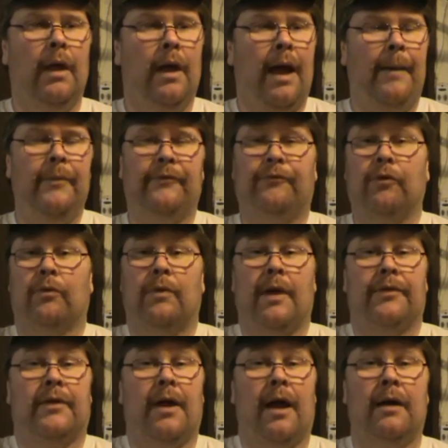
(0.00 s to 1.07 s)
I've been fooling around
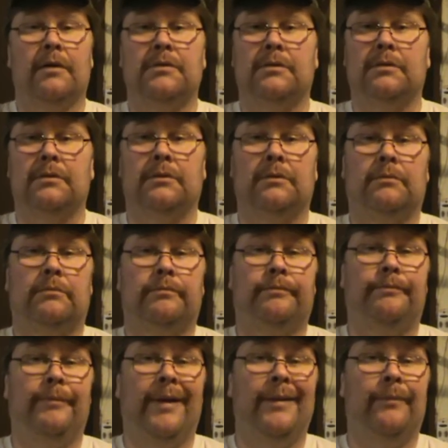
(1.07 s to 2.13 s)
with cars and
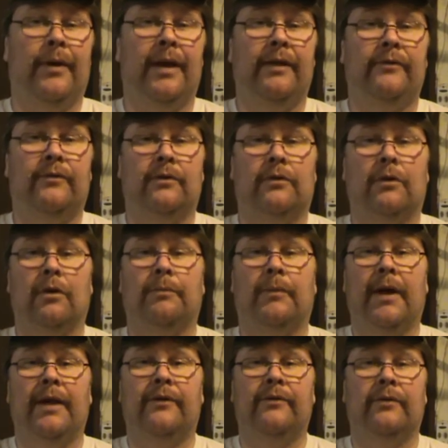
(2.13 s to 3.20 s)
mini bikes and dirt
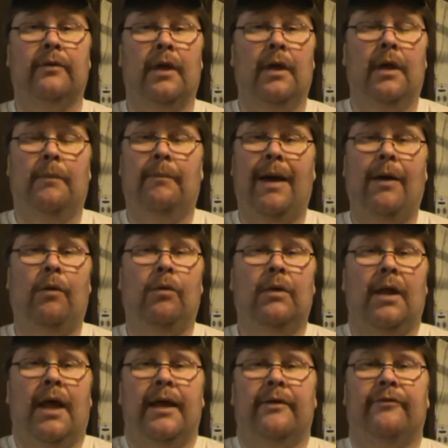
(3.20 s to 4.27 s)
bikes my whole
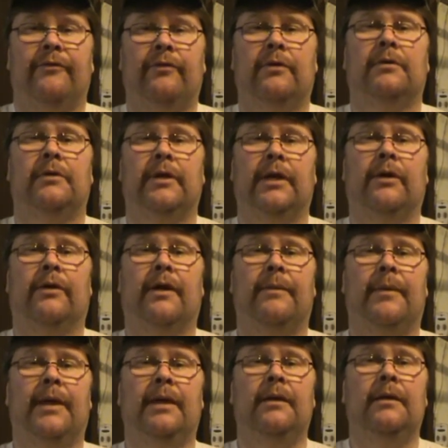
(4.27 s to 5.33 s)
life. You know what I
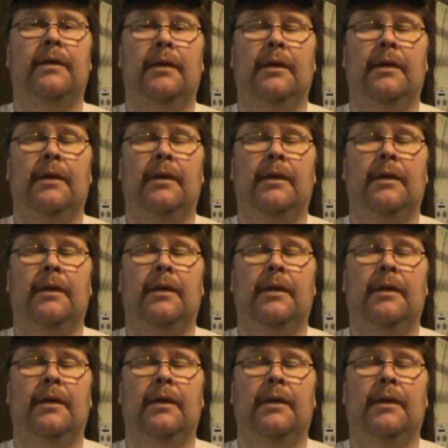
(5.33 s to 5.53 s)
mean?